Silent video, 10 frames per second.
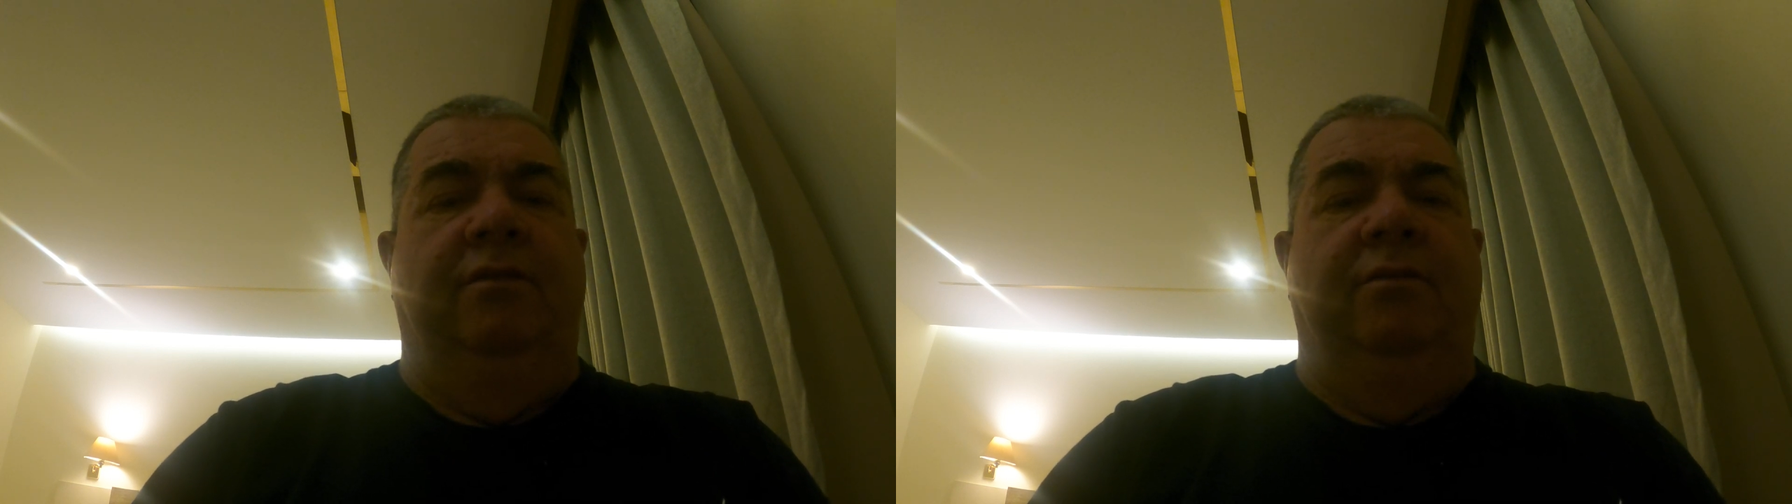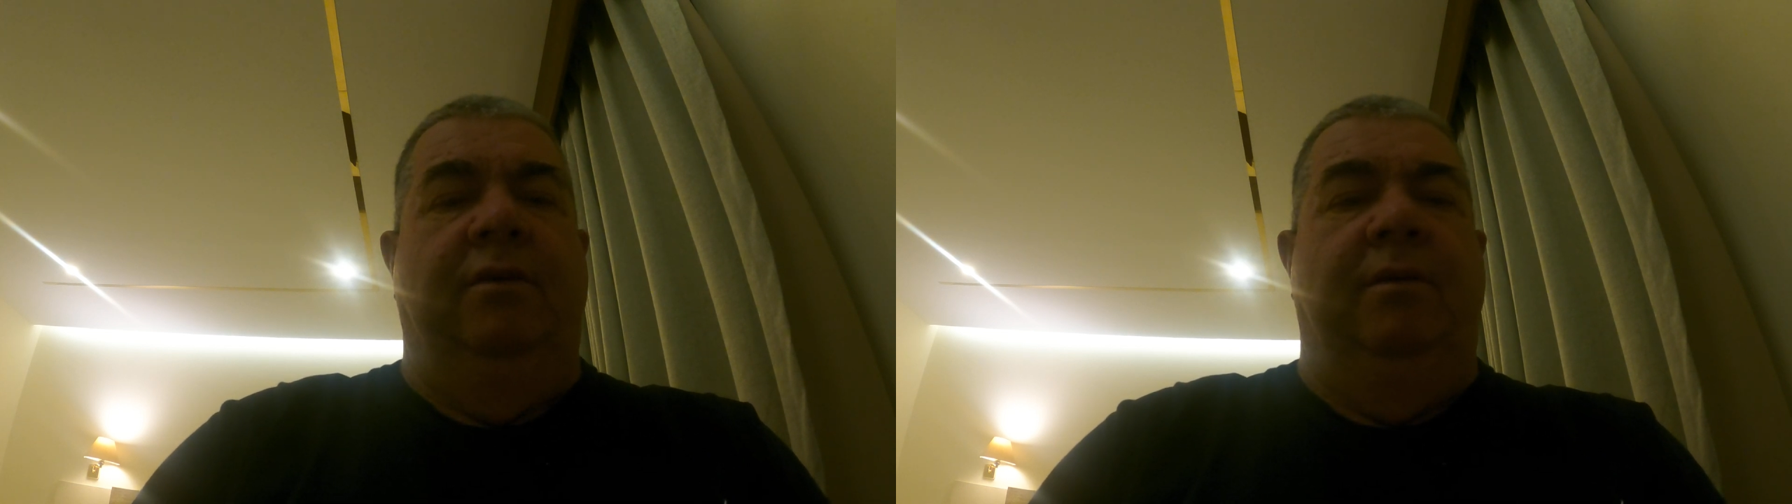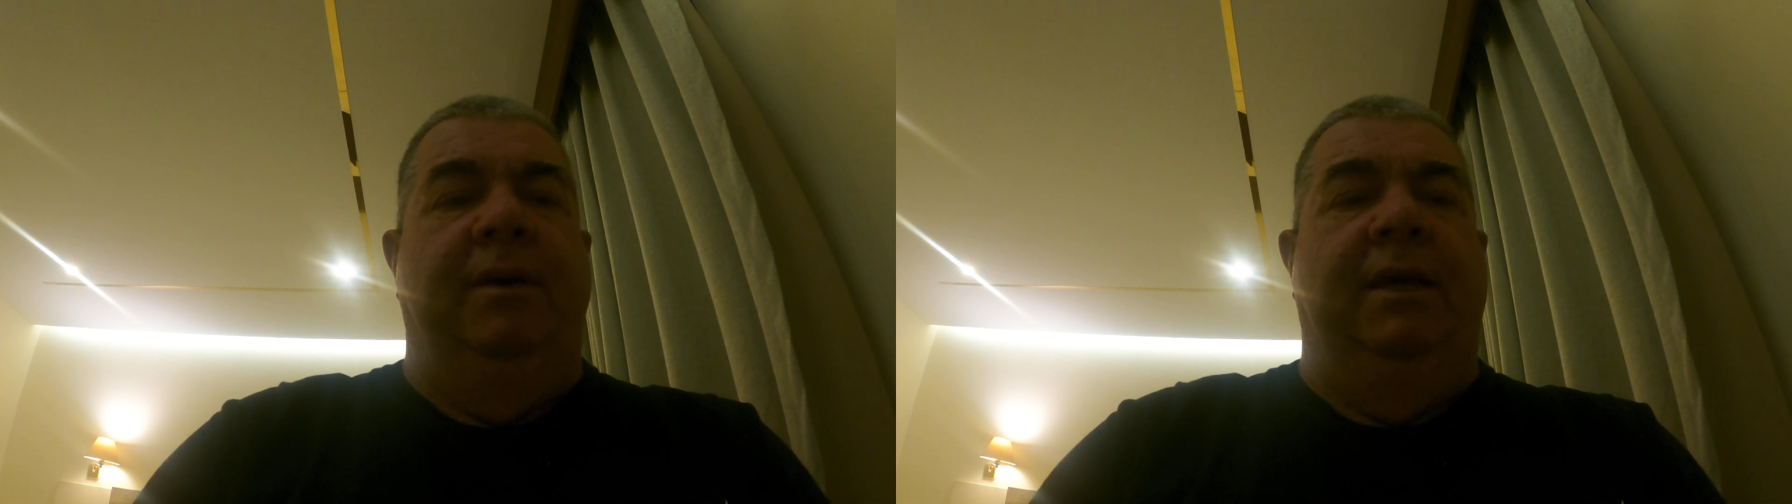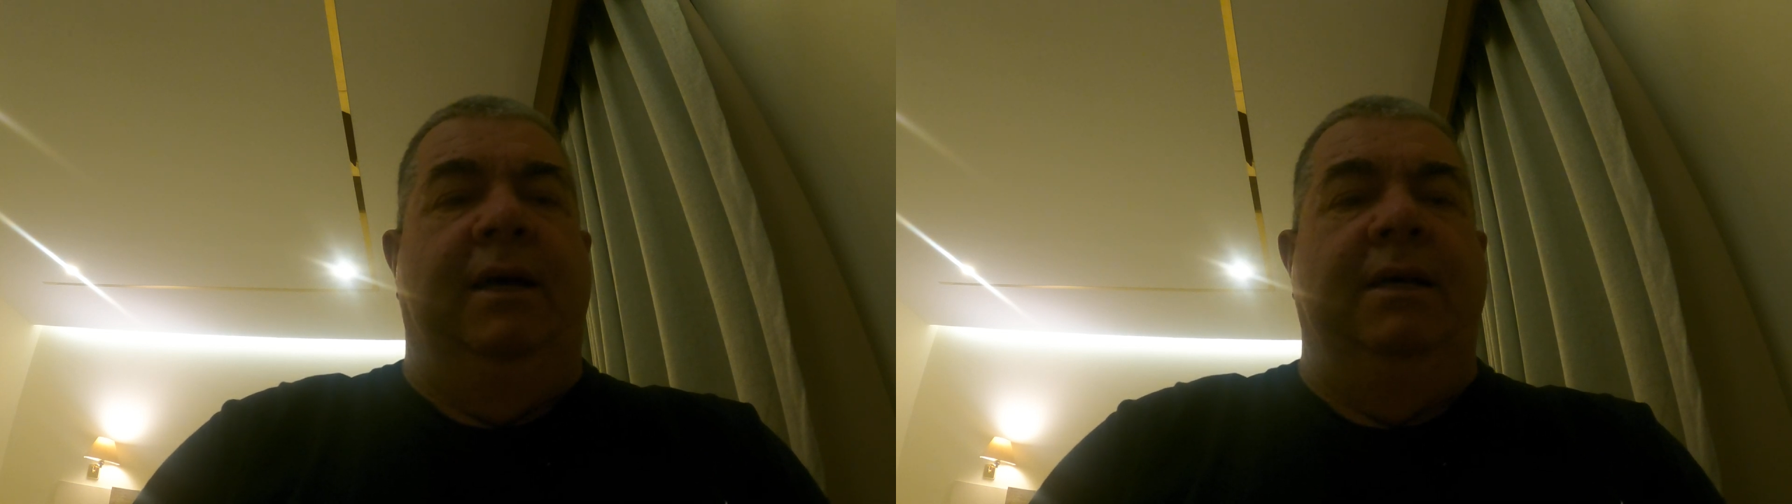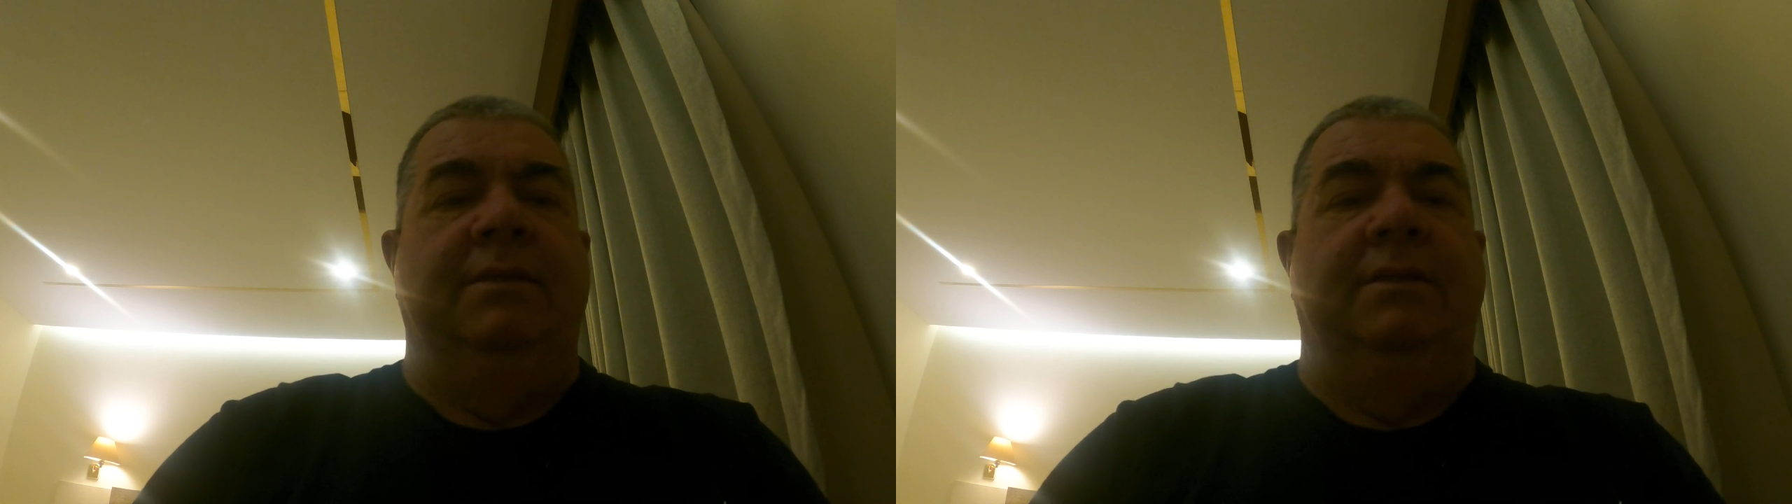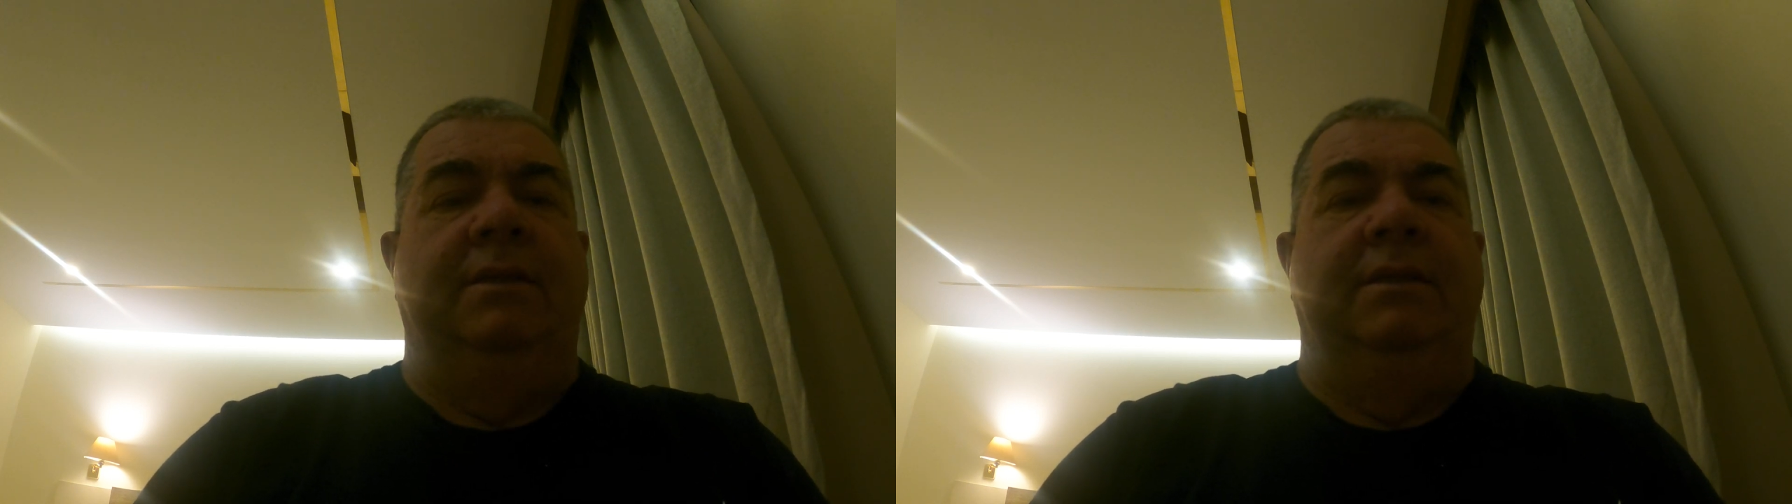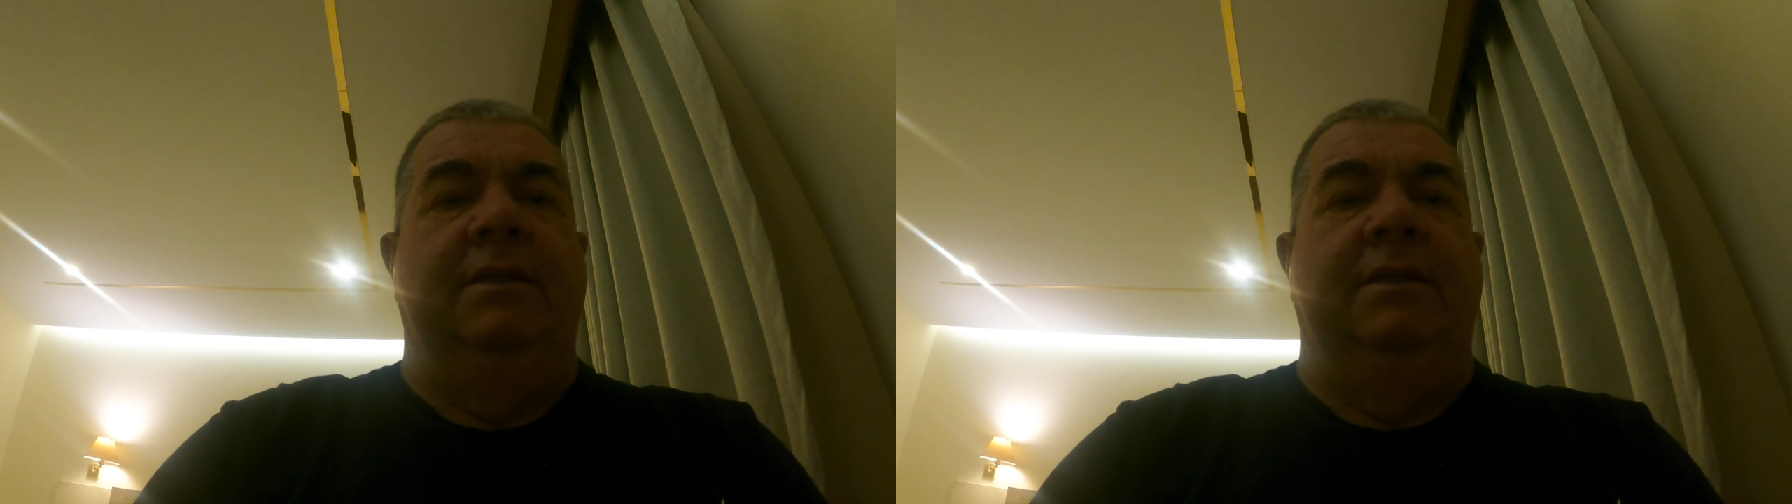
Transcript: It's quite a big castle.